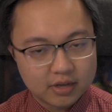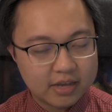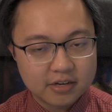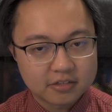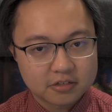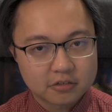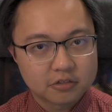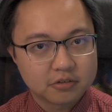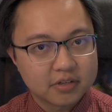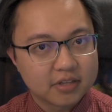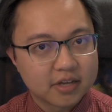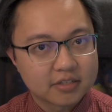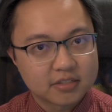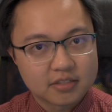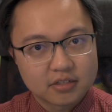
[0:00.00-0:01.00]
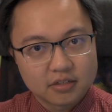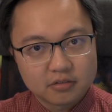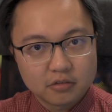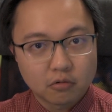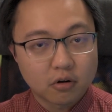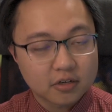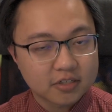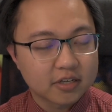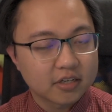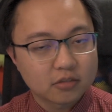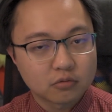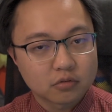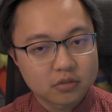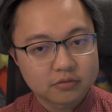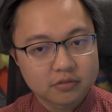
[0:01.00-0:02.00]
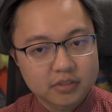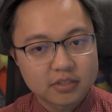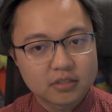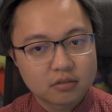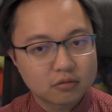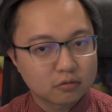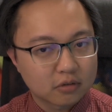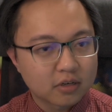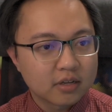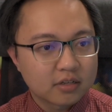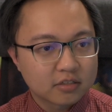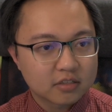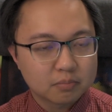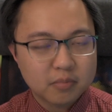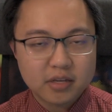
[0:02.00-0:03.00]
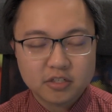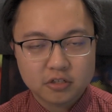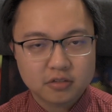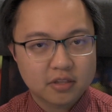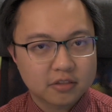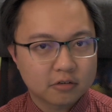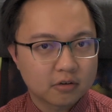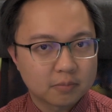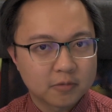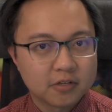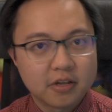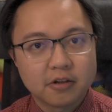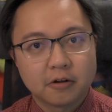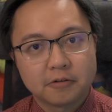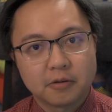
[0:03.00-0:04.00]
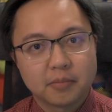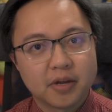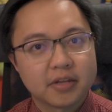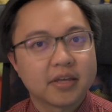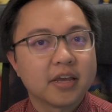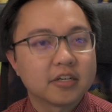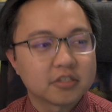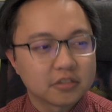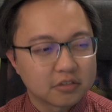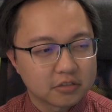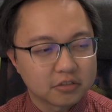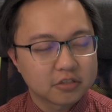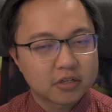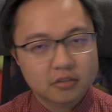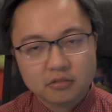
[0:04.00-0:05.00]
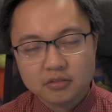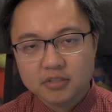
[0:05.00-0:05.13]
surgery that you are taking warfarin, or just make sure that they're up to date on your medications in general.